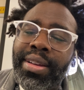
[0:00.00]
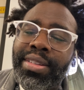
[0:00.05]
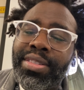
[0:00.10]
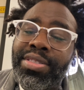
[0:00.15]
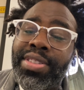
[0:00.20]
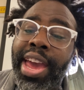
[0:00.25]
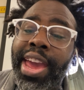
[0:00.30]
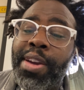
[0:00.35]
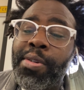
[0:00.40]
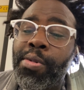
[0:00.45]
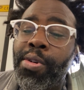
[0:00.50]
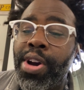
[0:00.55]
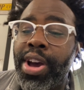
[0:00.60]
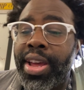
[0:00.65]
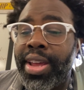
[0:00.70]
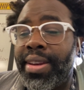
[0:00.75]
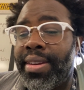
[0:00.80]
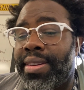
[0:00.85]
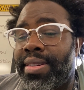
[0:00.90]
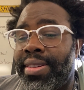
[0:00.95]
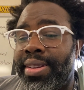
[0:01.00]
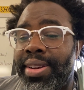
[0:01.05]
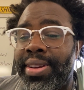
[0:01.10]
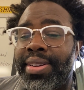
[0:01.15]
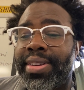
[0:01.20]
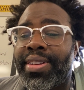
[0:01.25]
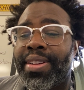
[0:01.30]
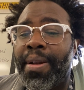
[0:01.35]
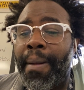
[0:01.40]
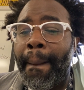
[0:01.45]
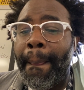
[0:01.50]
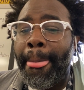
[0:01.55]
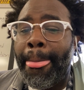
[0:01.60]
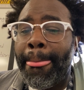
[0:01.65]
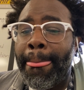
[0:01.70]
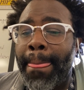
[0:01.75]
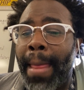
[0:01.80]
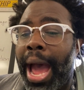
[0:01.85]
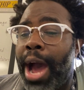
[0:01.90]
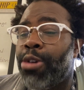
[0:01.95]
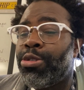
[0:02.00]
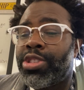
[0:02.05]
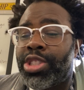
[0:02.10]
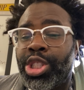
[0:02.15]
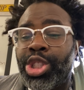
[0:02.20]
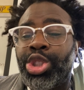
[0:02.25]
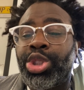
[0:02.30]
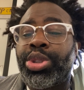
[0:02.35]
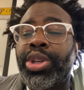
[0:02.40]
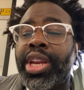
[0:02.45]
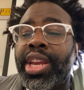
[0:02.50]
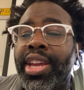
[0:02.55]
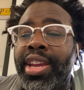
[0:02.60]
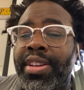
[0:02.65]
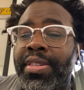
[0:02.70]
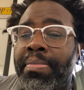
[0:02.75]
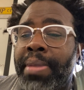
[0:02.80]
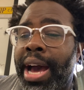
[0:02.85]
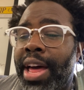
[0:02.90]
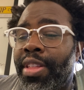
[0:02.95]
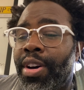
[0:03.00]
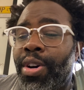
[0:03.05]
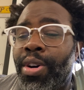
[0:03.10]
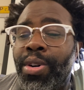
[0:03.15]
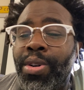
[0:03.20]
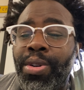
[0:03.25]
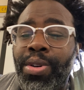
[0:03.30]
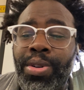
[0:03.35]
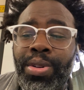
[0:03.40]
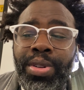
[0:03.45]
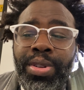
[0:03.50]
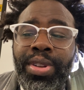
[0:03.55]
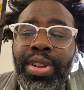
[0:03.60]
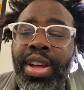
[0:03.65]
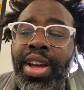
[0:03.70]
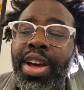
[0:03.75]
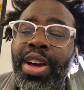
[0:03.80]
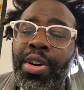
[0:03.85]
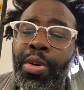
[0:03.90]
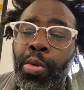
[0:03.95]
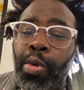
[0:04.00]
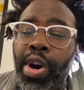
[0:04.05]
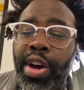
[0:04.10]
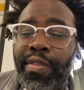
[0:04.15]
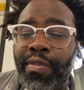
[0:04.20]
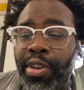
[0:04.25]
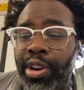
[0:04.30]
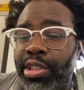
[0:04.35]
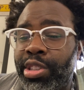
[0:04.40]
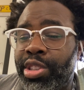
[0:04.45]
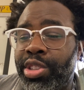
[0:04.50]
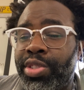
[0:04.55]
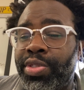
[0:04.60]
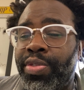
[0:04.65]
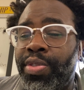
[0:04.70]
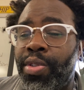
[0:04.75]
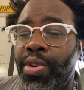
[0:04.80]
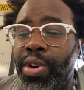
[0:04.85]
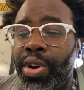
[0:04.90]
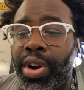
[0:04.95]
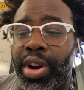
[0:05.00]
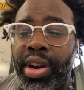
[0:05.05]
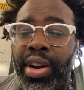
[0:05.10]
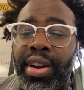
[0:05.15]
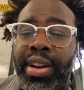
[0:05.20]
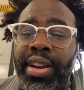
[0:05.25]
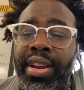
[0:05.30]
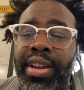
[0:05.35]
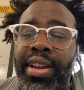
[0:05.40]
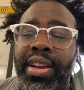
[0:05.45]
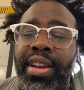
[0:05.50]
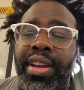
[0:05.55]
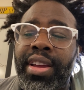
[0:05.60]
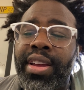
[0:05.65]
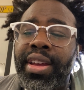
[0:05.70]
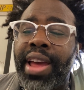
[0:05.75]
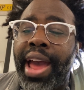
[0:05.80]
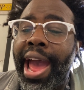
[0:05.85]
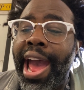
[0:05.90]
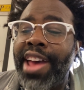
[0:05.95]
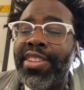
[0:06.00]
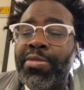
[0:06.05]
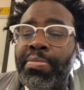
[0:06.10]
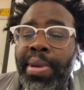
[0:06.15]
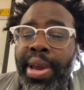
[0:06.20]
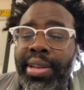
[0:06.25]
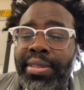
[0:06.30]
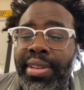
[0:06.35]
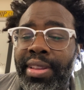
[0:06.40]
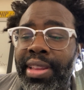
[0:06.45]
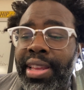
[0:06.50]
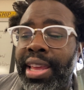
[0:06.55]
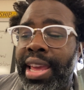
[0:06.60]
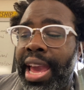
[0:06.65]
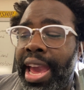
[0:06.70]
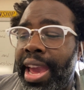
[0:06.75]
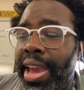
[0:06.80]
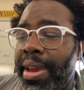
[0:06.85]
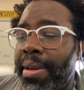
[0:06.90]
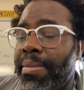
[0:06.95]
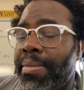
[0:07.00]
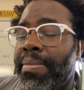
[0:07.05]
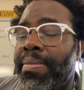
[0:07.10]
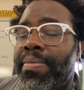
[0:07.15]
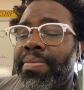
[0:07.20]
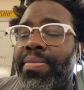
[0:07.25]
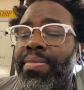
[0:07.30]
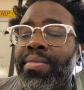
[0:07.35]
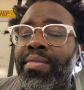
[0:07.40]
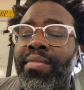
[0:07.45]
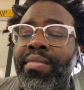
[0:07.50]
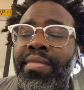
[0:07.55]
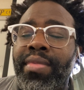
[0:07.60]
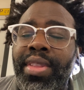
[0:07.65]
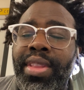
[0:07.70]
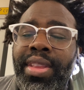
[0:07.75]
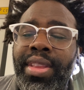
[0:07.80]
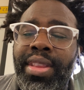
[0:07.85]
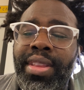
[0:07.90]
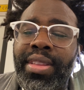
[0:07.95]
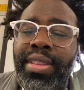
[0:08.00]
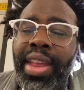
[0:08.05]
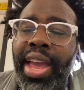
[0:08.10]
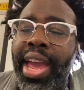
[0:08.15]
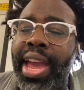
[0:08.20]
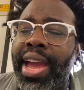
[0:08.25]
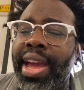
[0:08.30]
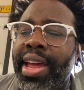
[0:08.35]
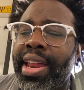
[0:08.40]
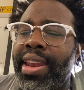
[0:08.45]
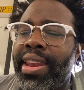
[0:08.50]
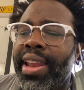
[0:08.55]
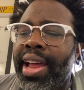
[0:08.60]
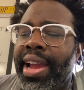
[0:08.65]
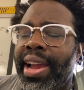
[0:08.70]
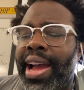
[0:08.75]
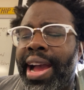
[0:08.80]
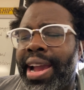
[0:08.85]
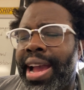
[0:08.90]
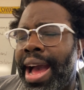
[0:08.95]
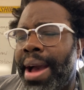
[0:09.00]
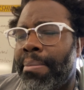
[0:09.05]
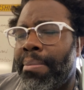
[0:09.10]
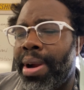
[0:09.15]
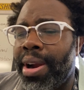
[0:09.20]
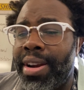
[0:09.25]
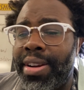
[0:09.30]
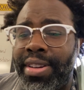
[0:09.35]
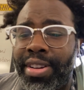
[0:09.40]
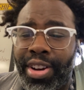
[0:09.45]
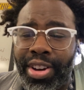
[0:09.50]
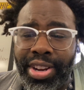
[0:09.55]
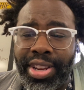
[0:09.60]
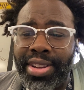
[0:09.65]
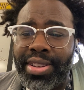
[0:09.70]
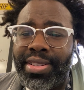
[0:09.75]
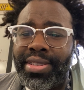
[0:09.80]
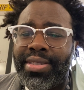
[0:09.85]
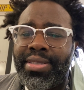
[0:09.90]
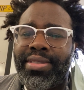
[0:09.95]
Day one, I was intrigued by the whole 1 versus 4 aspect of the game, and like, I got burned on it.